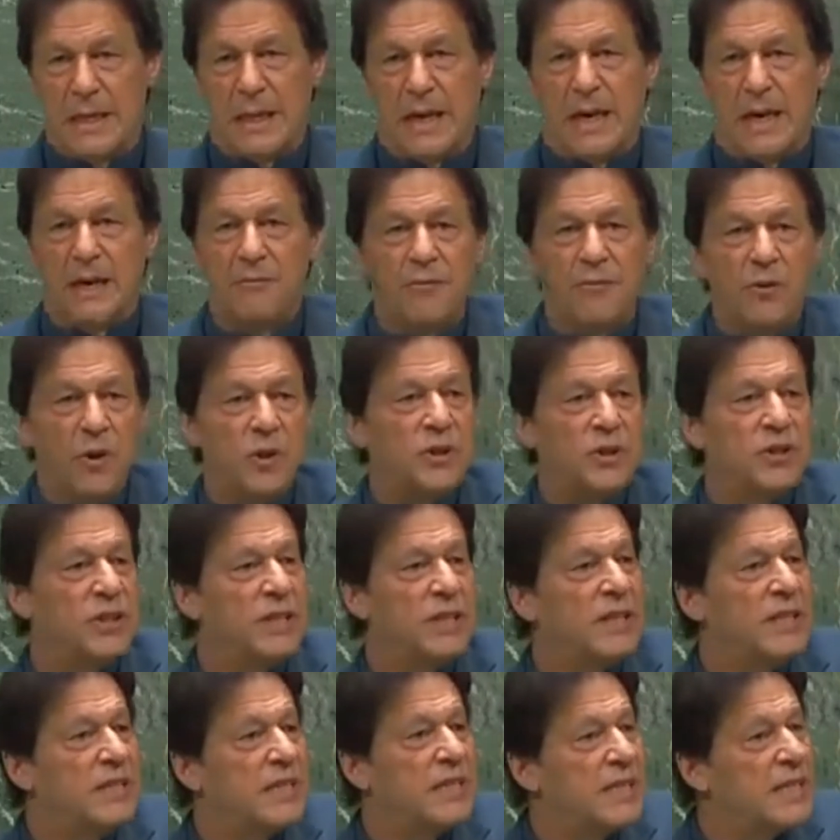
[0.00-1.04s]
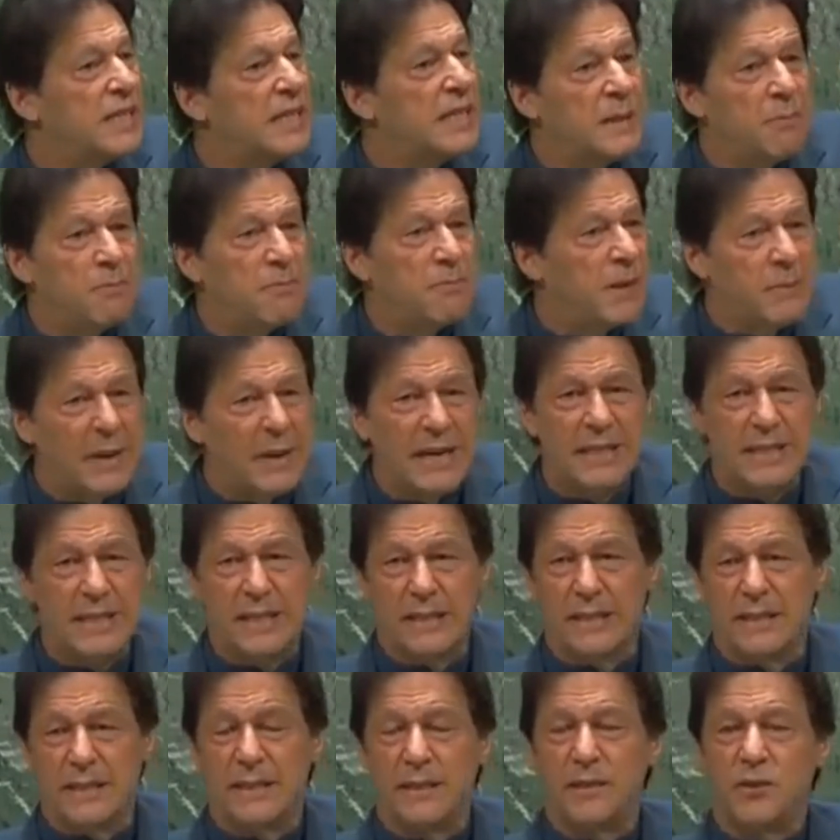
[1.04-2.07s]
Unfortunately, they didn't implement
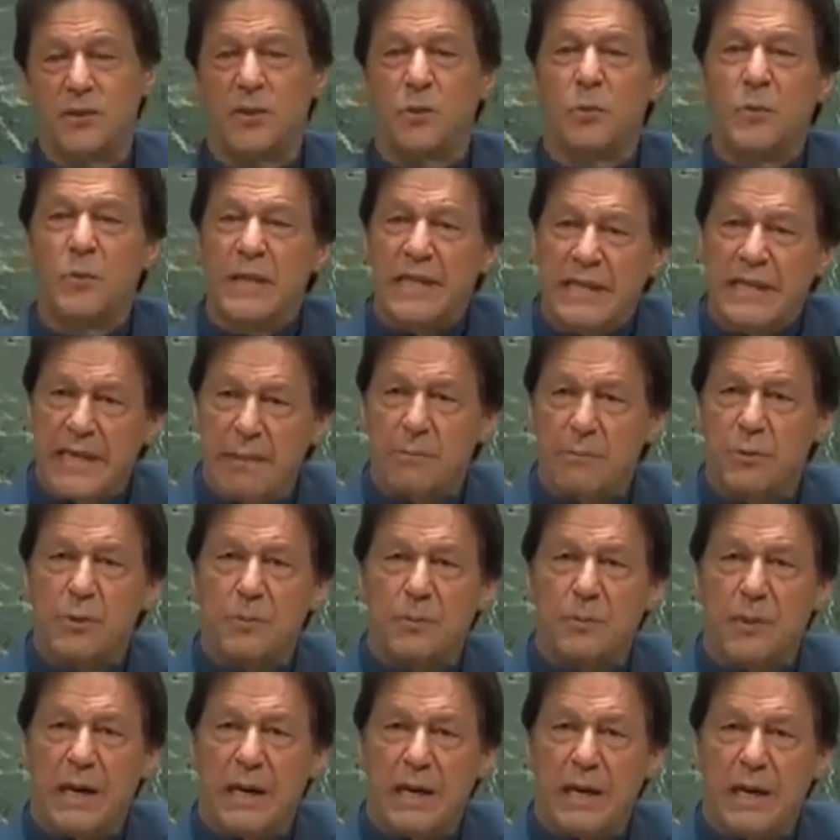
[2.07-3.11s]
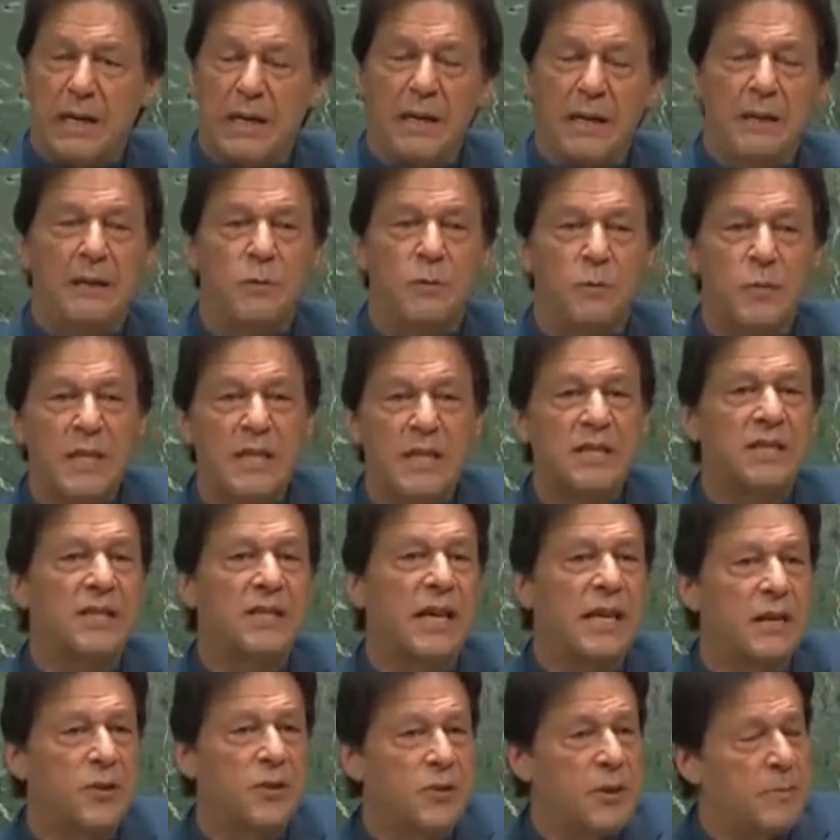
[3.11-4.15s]
it. So we came to power, we
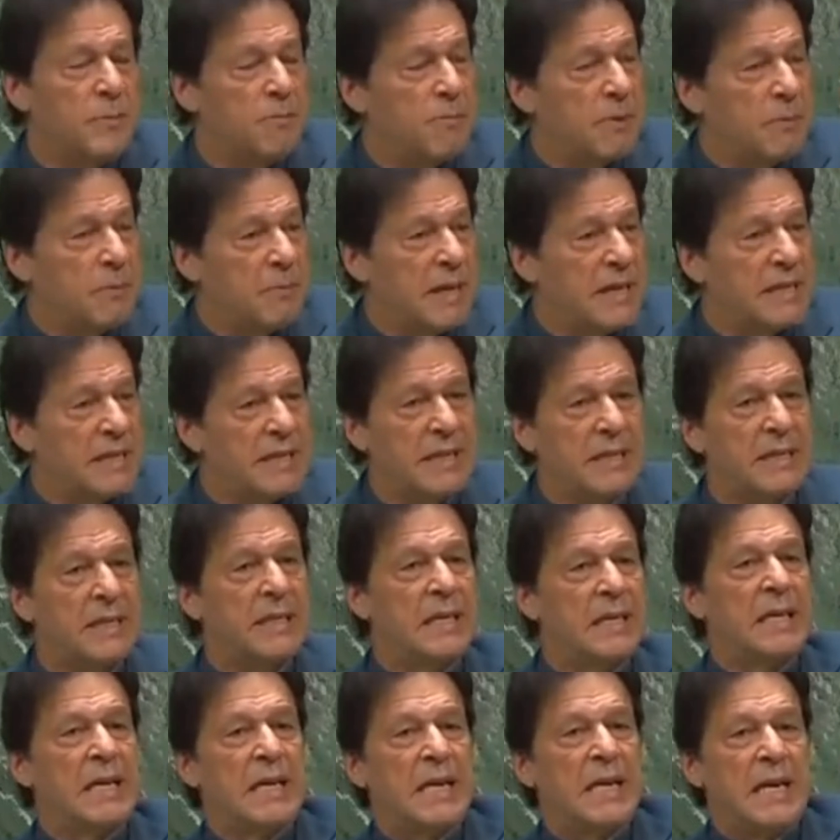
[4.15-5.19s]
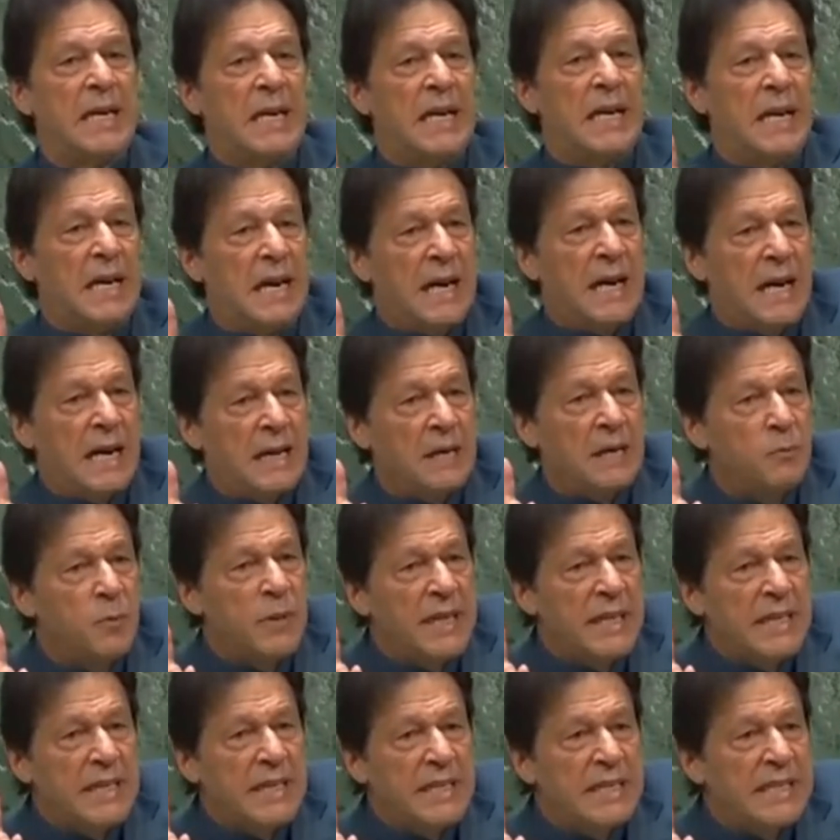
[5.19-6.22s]
decided to implement it, and
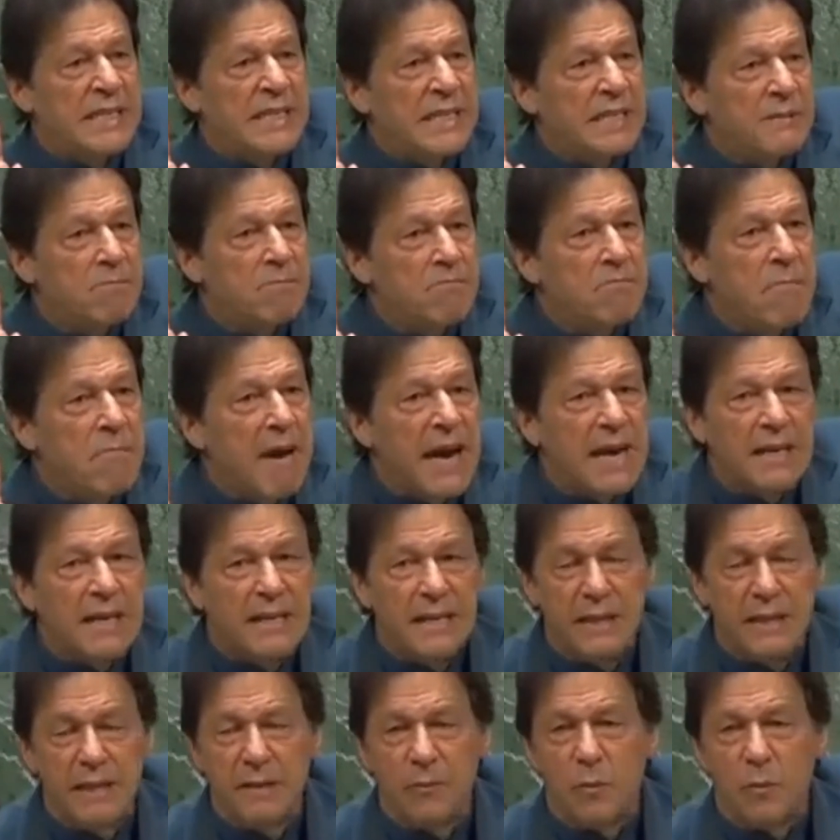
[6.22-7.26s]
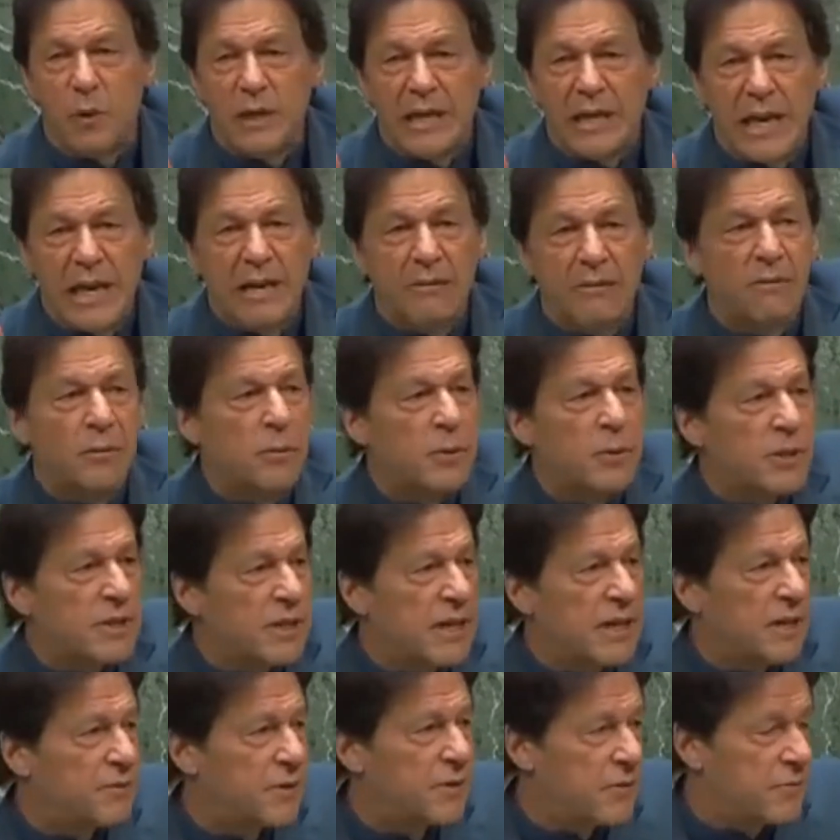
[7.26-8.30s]
we dismantled whatever was
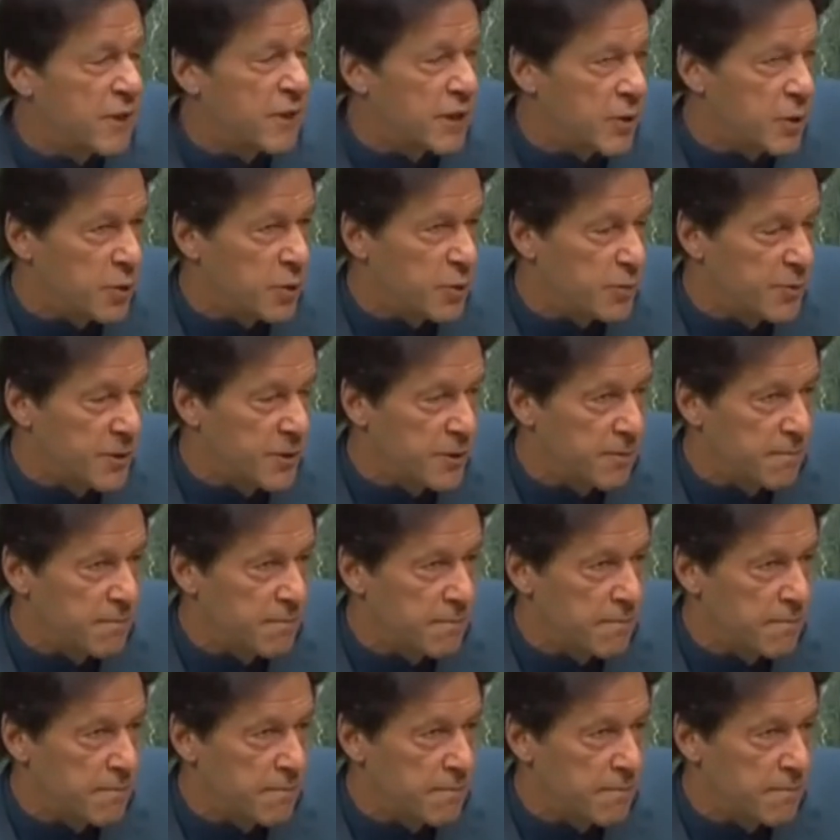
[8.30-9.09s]
left of the groups.